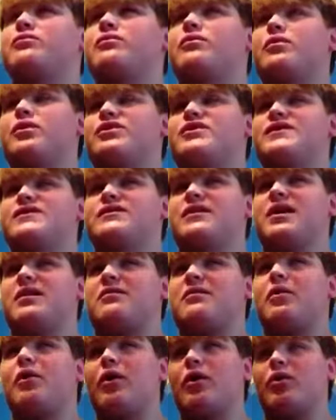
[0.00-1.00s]
which is
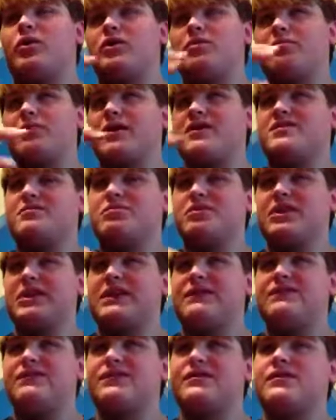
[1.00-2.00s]
like holding basic
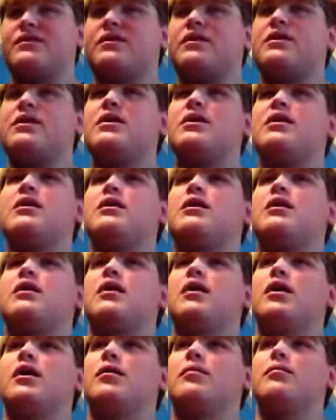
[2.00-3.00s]
beliefs,
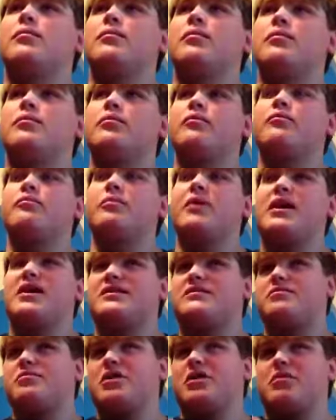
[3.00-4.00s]
um,
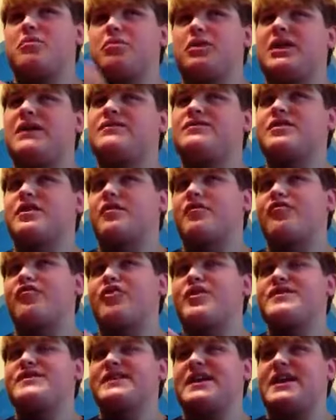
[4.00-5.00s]
base or beliefs that are
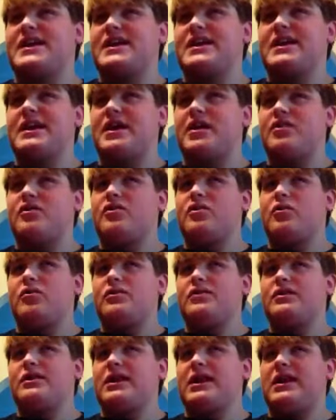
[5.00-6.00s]
freestanding and
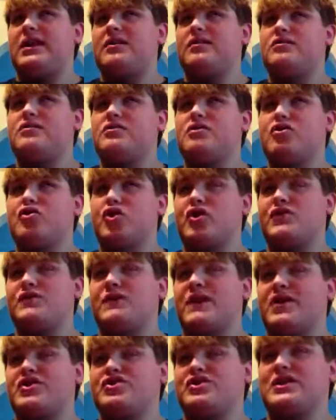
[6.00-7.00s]
don't need
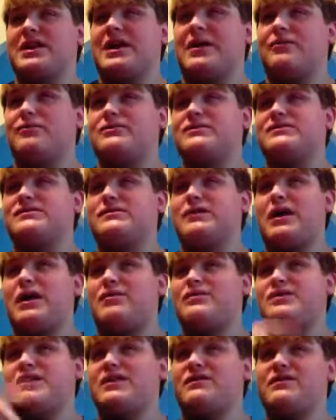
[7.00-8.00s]
justification outs,
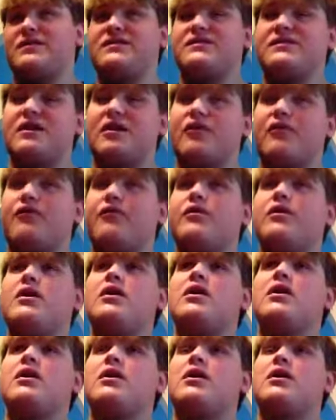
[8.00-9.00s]
outside of itself.
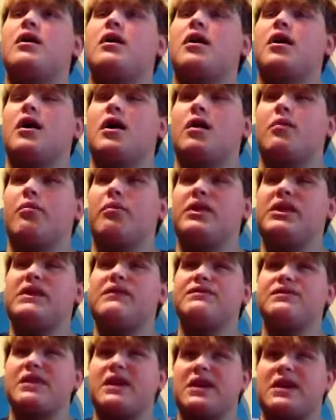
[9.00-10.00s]
Uh,
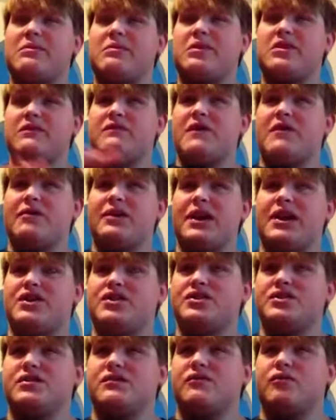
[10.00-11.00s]
beliefs that can be the
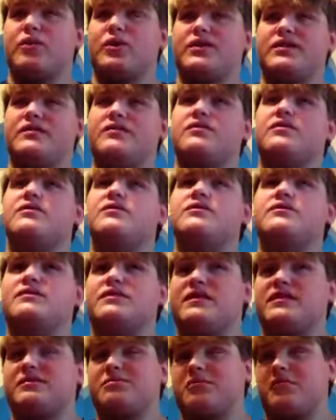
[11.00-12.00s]
foundation of one's
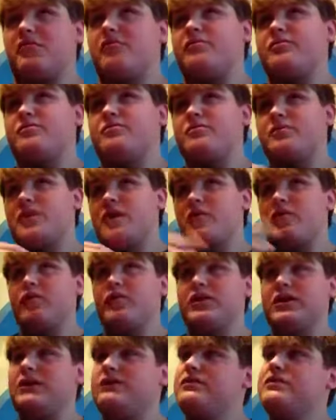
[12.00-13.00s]
system of, of
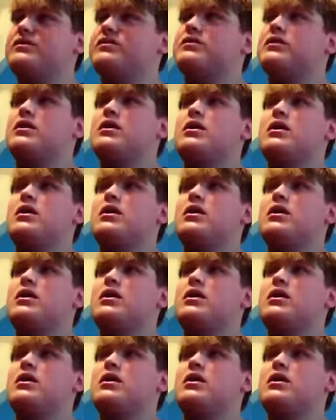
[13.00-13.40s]
beliefs.